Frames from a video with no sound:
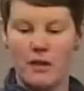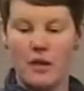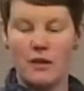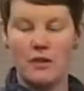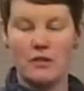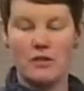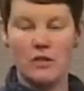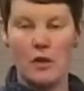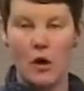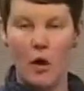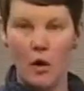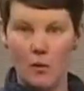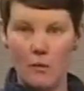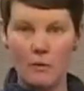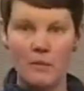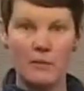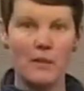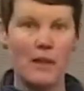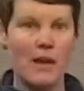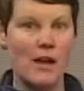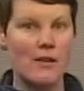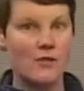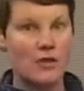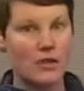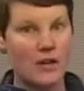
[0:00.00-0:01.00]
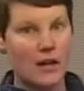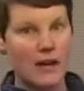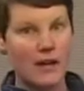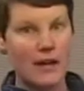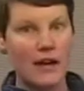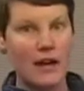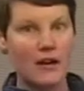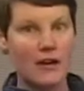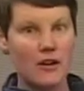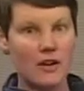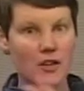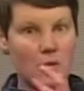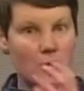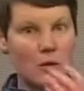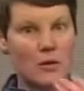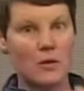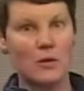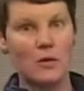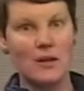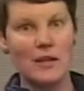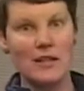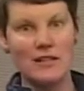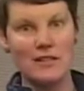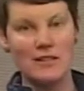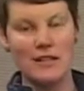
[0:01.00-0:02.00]
So if you get carrots with
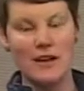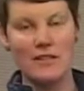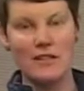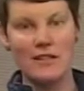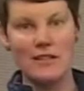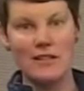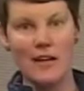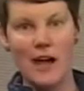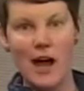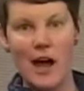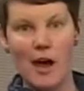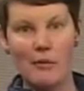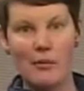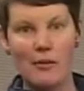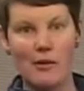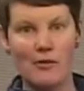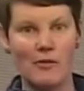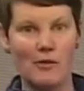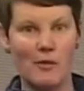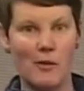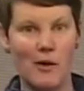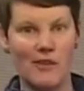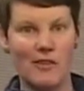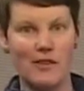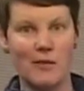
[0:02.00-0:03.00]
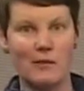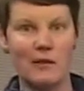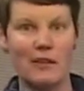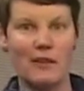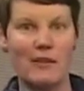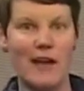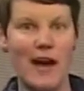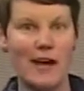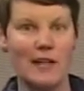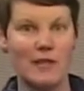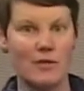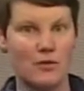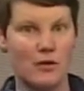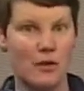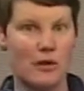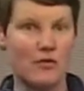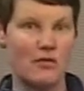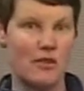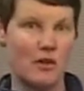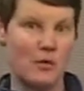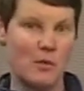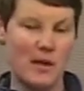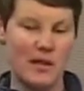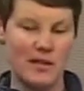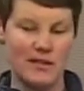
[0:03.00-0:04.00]
greens on the top, if you want them to last for a
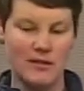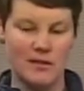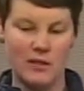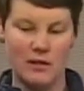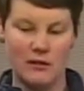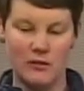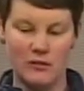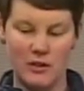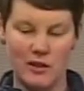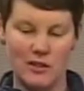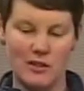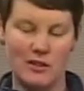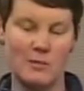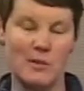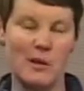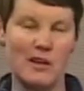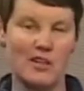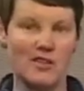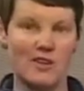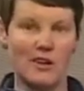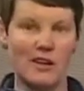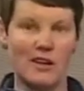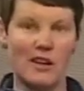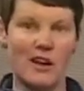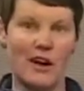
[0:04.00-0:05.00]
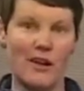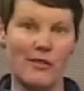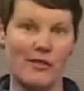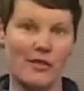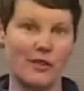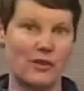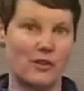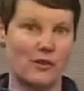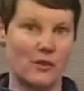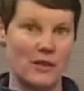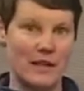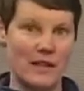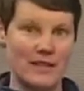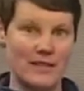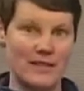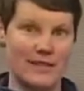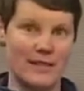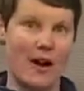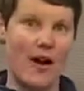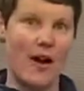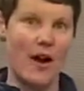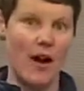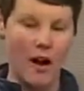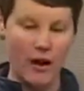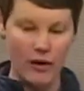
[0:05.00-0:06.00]
few weeks in the fridge, make sure to cut the greens
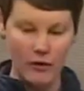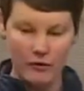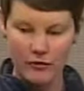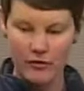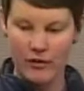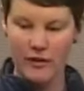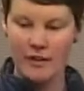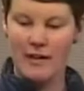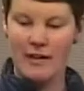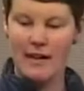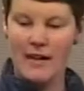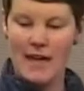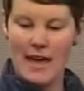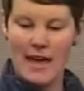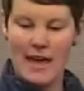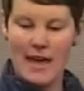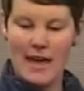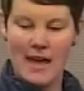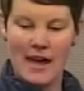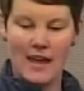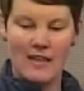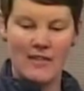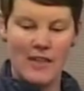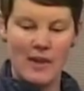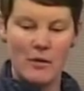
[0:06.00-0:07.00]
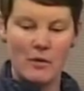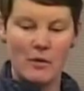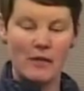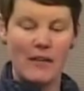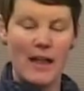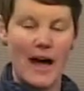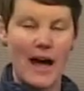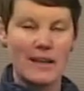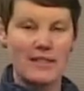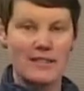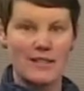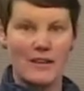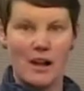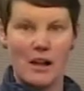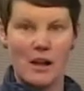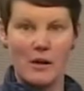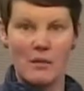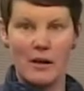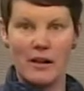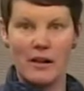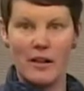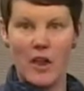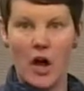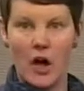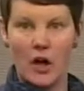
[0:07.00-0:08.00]
off, and they will last a little
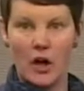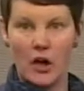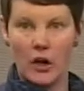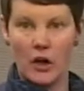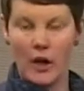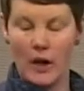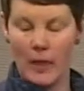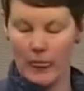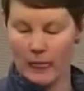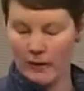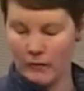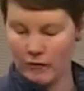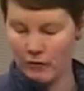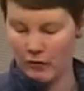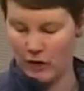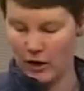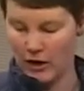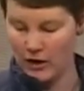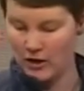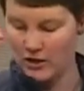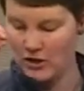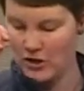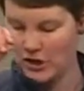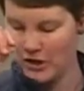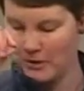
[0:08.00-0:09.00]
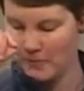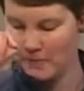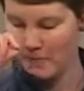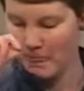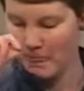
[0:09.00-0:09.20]
bit longer in the fridge.